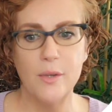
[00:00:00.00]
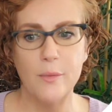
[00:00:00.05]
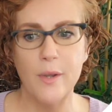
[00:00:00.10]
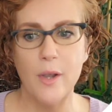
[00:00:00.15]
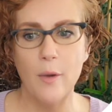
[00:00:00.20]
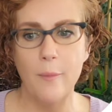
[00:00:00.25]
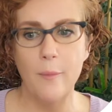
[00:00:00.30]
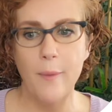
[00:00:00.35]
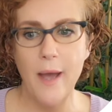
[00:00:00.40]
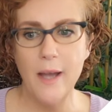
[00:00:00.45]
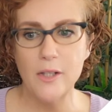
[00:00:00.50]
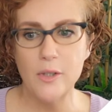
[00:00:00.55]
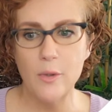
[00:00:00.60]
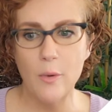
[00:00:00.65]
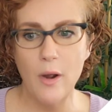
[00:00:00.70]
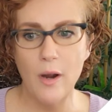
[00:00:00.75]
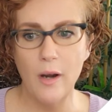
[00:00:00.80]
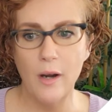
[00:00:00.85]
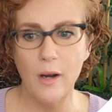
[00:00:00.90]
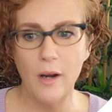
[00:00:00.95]
So we go back
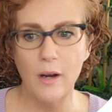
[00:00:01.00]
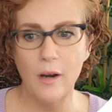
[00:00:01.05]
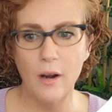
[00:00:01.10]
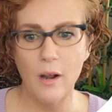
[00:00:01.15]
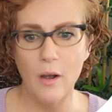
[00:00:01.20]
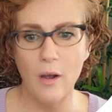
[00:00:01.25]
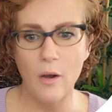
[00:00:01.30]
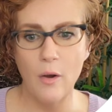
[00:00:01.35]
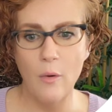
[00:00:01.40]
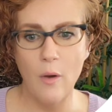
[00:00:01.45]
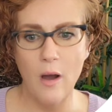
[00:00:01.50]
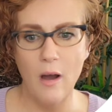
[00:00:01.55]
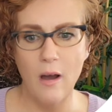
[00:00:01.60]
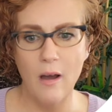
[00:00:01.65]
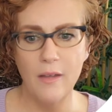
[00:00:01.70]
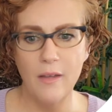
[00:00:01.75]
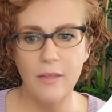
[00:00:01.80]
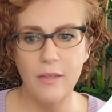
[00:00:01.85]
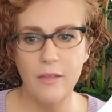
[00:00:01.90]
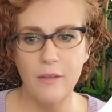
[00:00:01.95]
to our
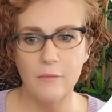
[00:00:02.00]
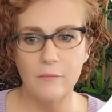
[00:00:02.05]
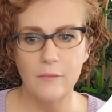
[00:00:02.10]
OAuth.